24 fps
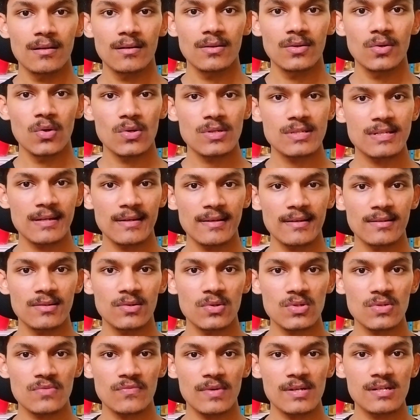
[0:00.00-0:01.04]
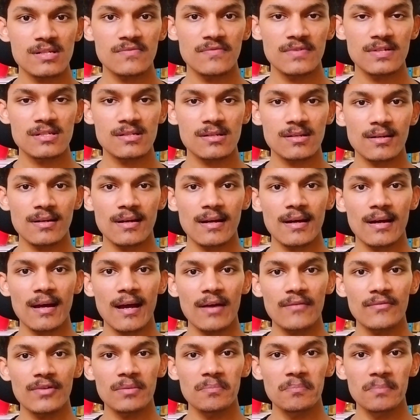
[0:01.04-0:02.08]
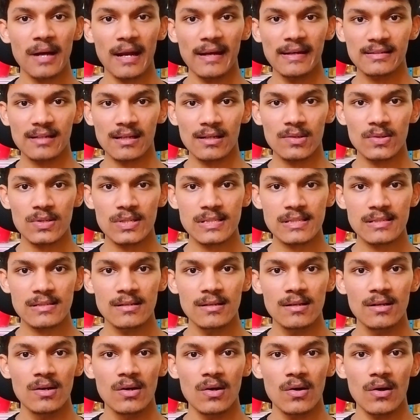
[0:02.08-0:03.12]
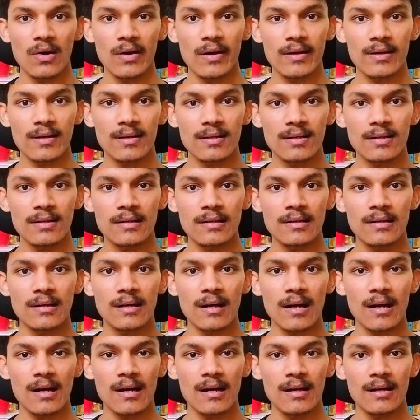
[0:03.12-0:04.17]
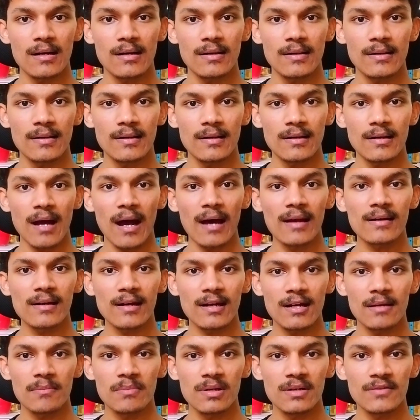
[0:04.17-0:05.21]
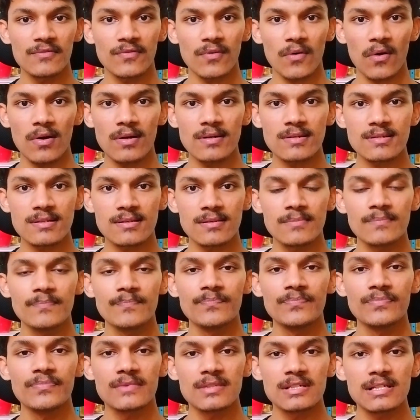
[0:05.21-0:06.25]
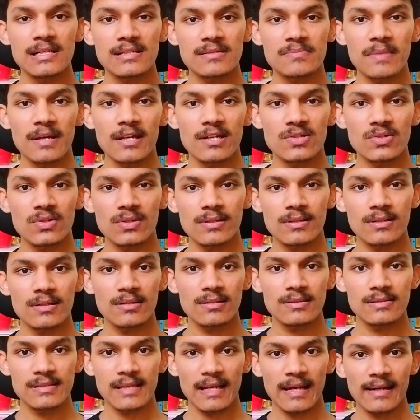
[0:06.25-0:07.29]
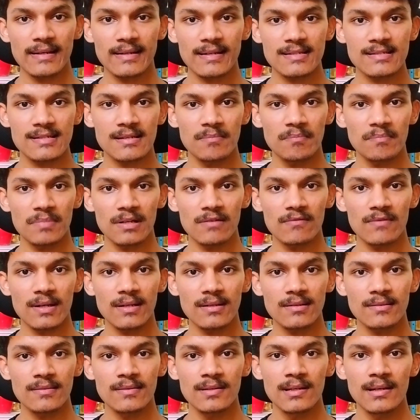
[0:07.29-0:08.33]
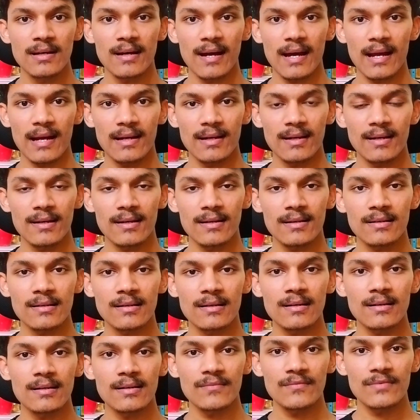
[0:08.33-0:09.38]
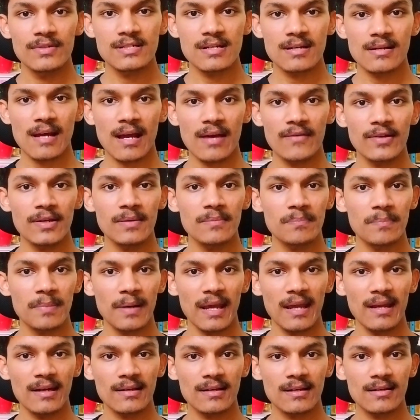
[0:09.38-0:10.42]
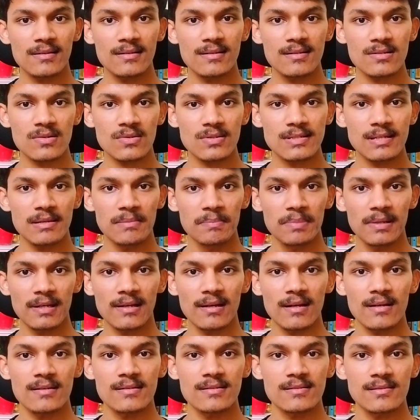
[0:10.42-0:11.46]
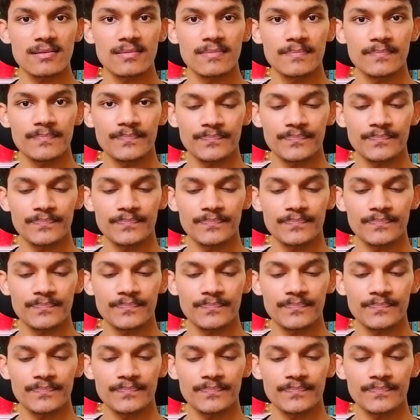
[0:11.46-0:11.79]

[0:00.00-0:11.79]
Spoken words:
Don't select those ones which are having bright colors or unreadable fonts. Just make sure select a simple one and which are having plain colors or simple colors.